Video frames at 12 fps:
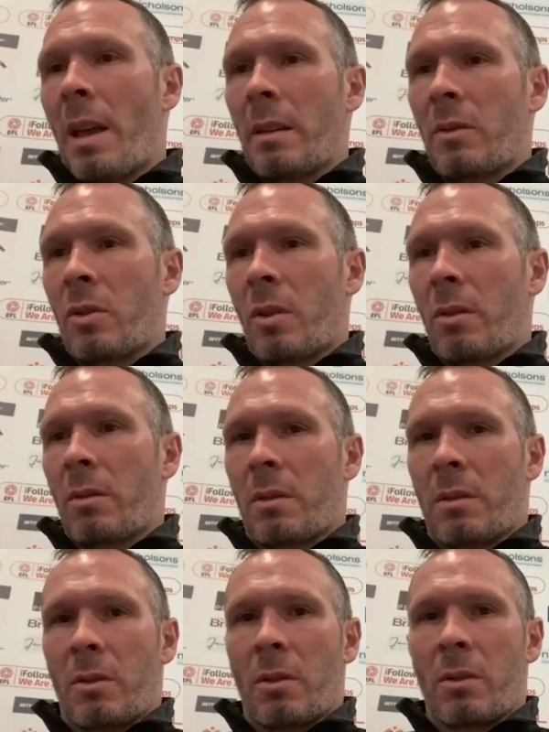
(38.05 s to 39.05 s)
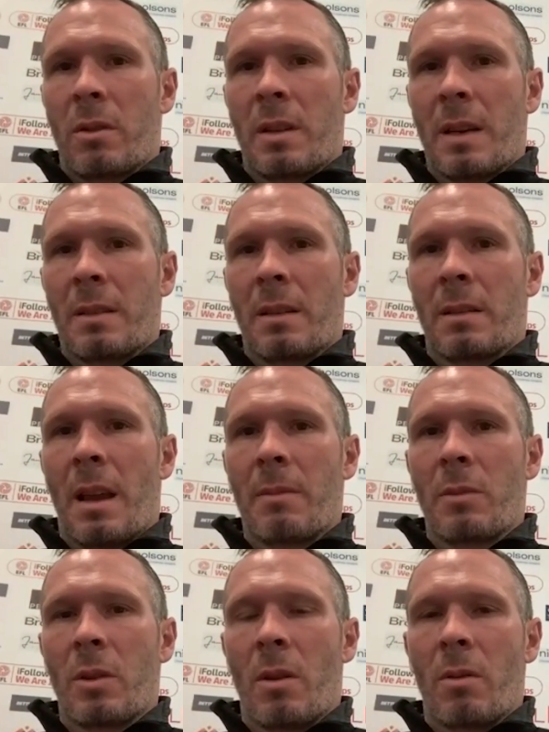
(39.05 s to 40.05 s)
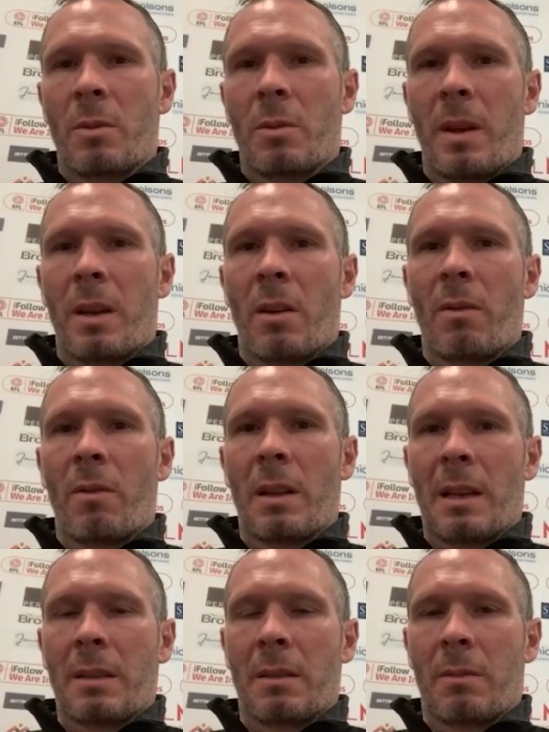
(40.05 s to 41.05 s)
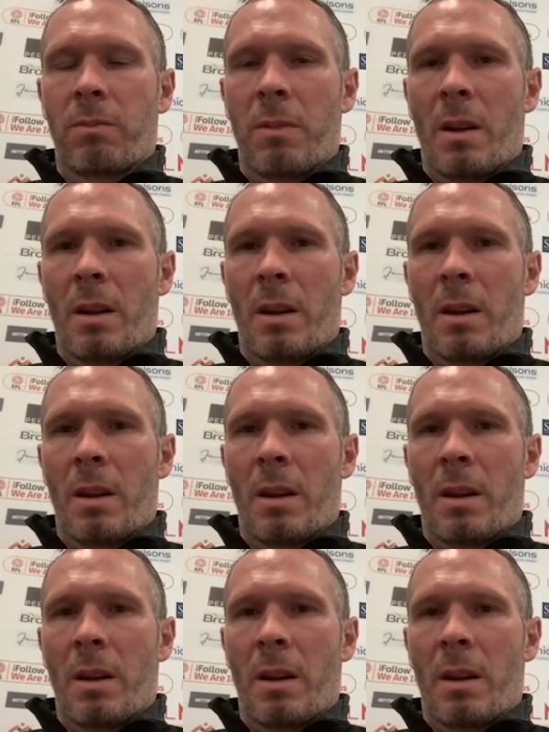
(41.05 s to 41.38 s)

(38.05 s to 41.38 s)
They've stood the test of time, so to speak, over the last